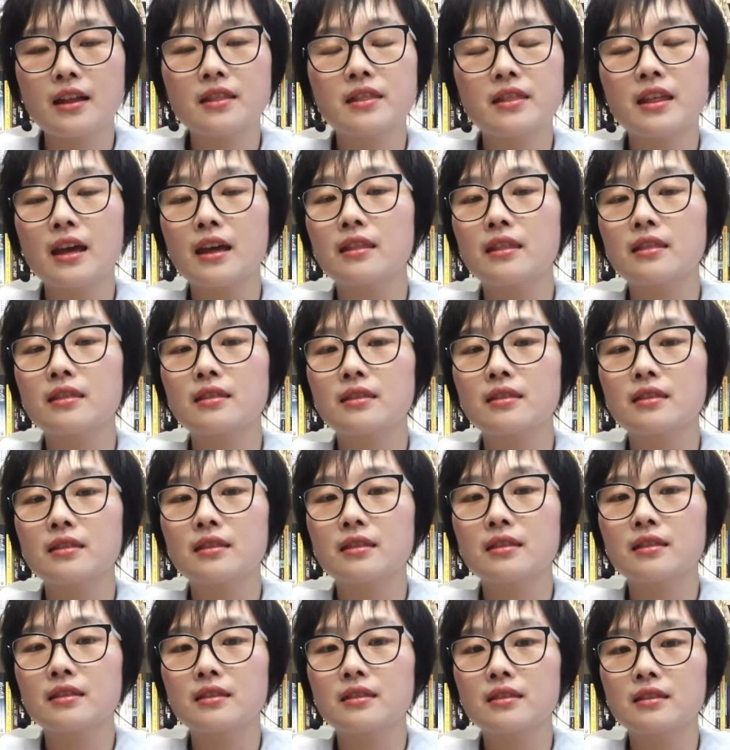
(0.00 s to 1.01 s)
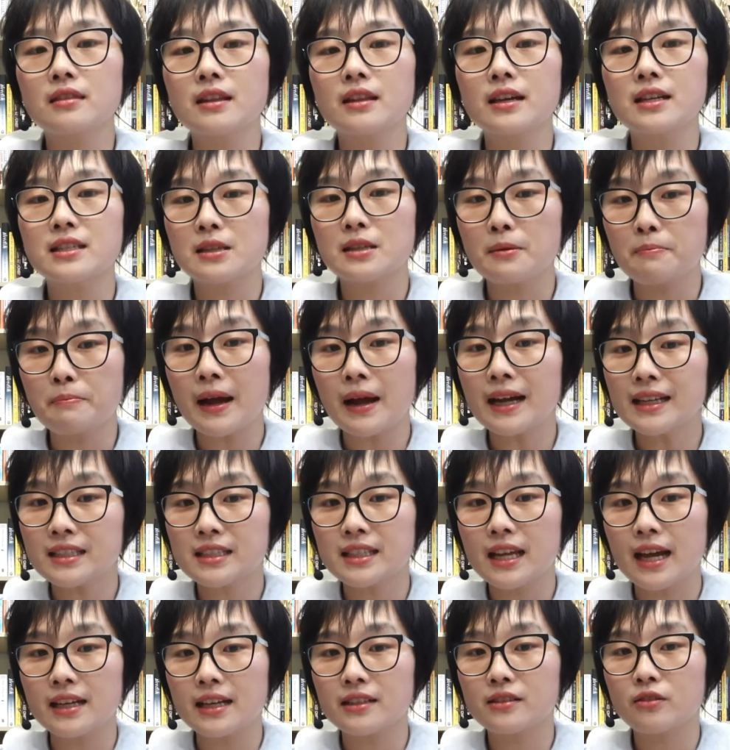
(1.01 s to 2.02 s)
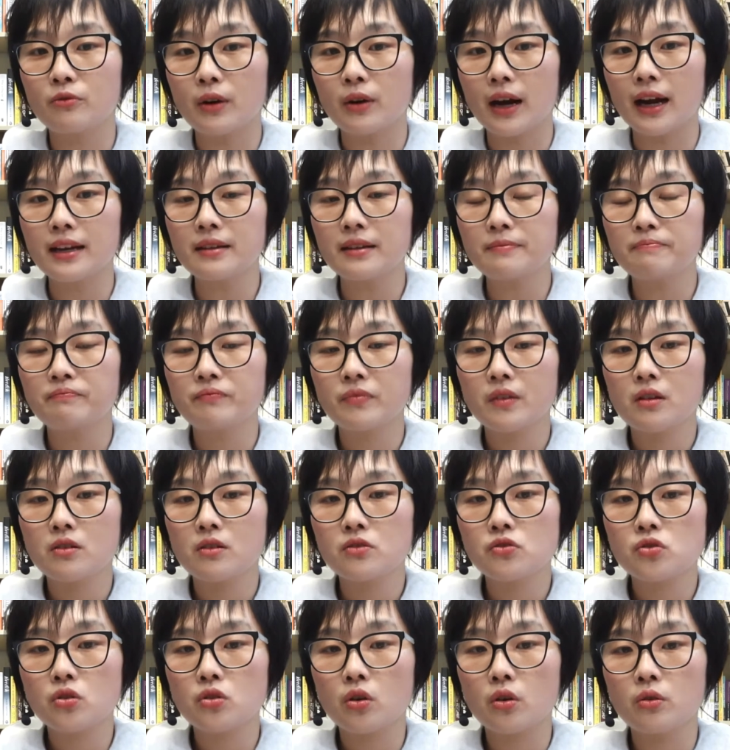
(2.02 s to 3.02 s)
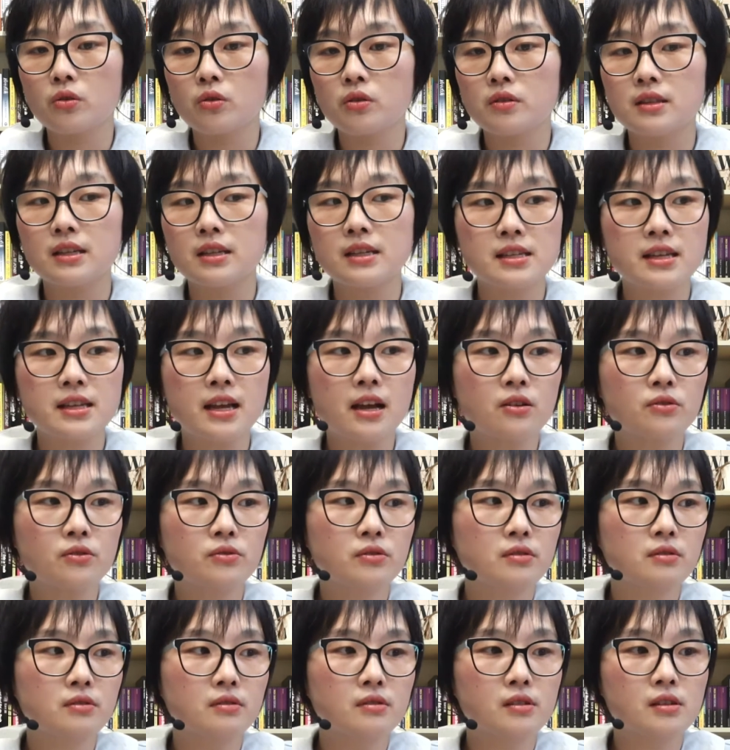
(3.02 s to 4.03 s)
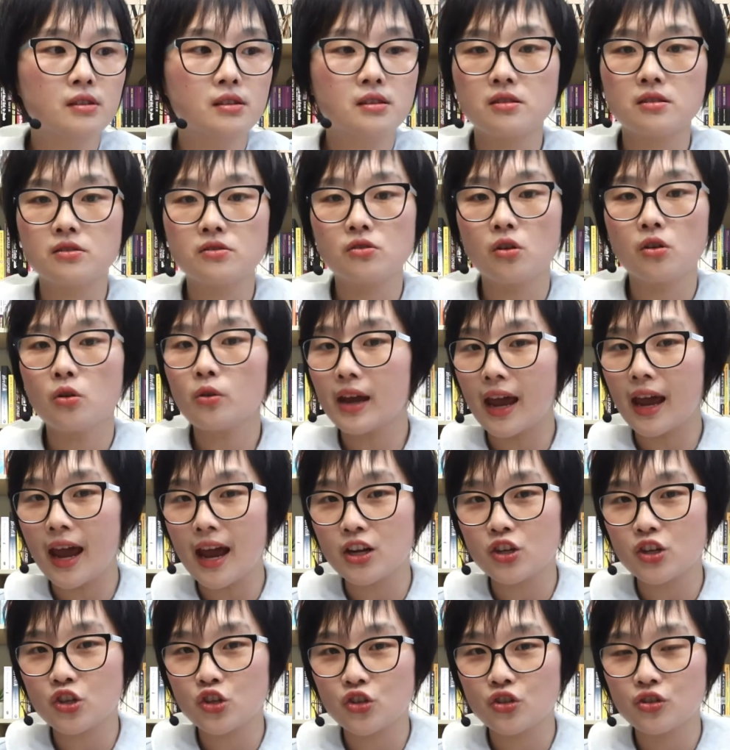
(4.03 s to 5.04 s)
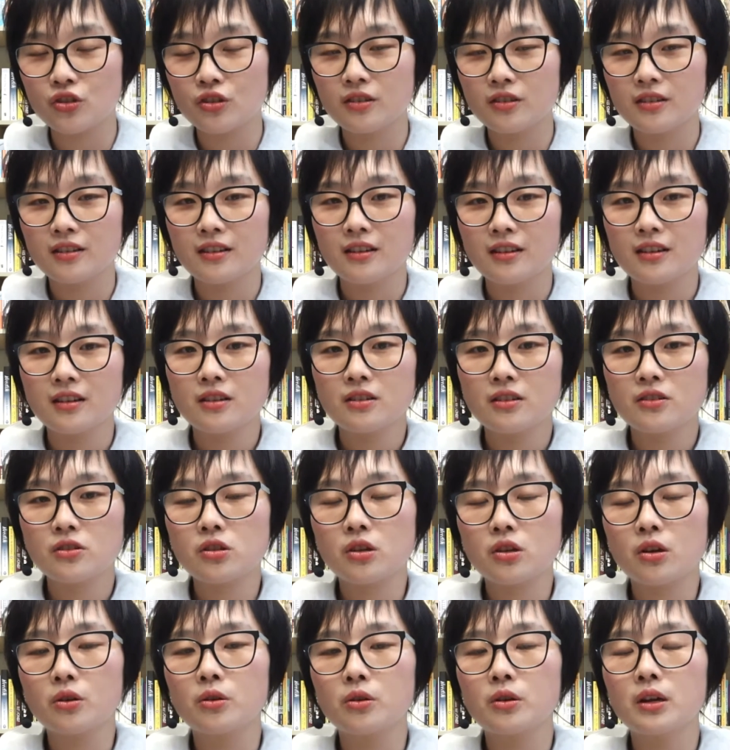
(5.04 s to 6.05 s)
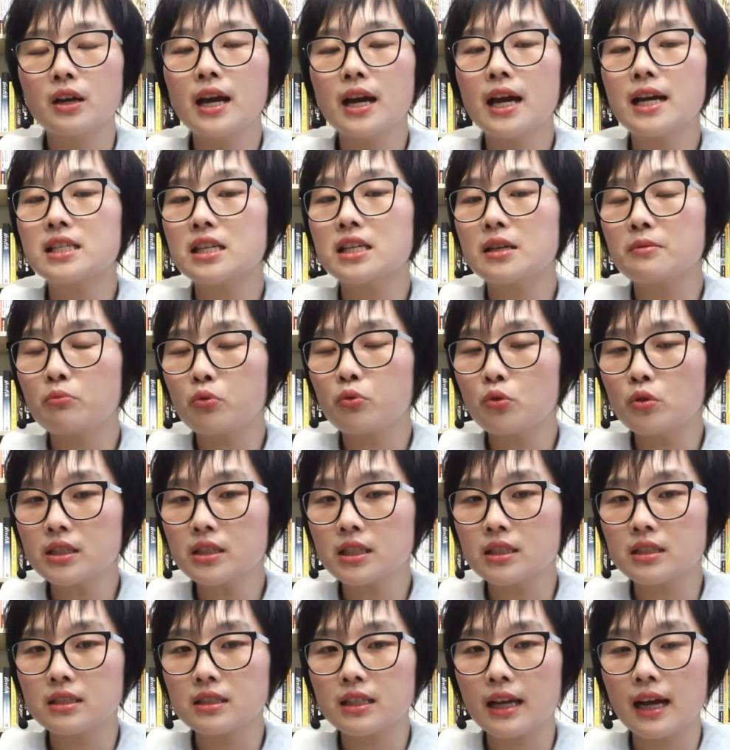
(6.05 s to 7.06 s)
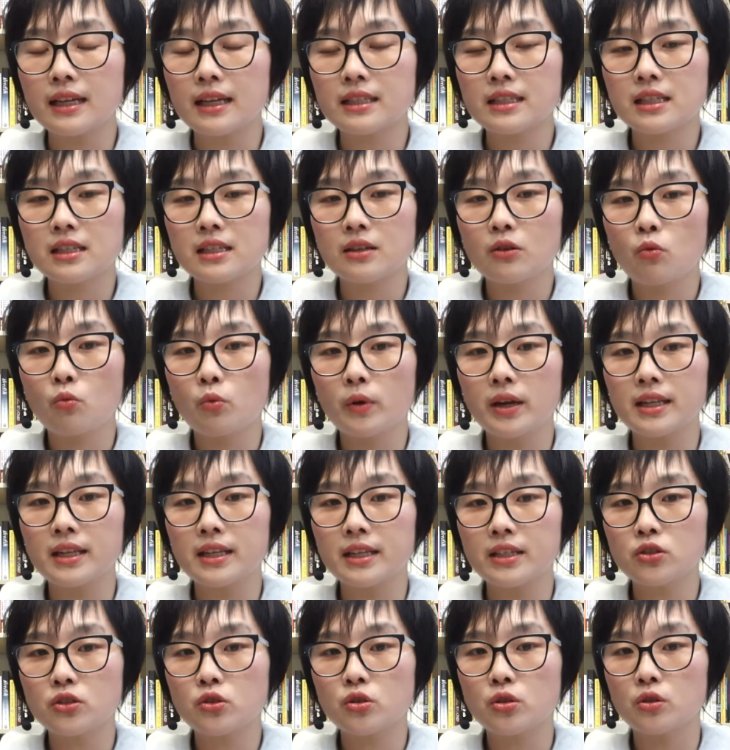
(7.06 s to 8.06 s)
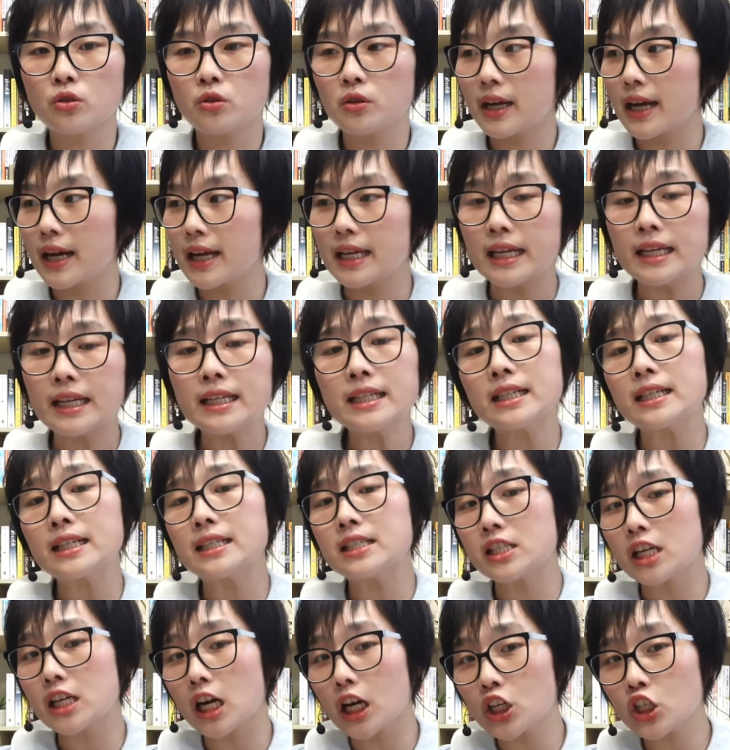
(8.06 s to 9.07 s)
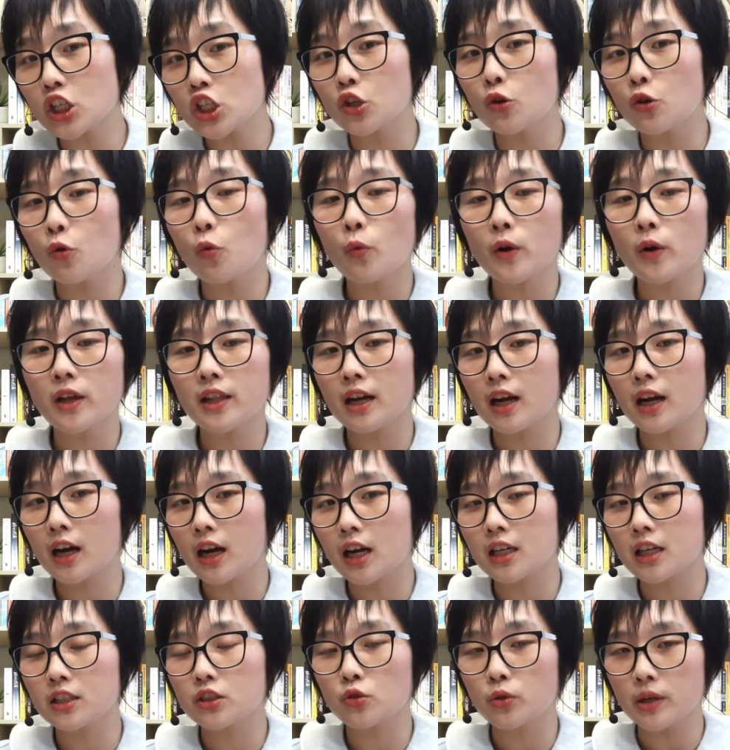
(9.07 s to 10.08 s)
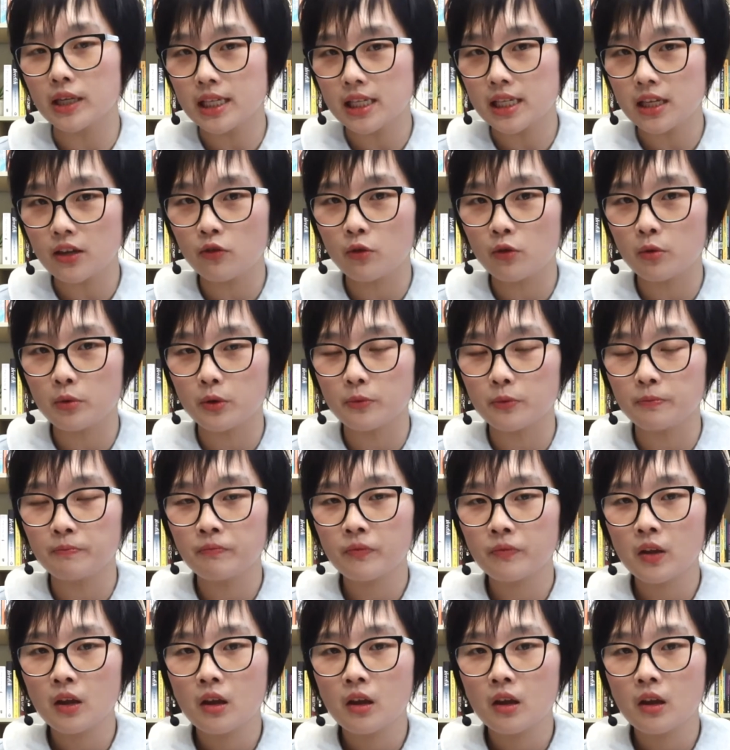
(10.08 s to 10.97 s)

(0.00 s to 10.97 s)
Then it's a bad debt, right? So the sales is no cash. So it's important that we need to look at in conjunction with account receivable.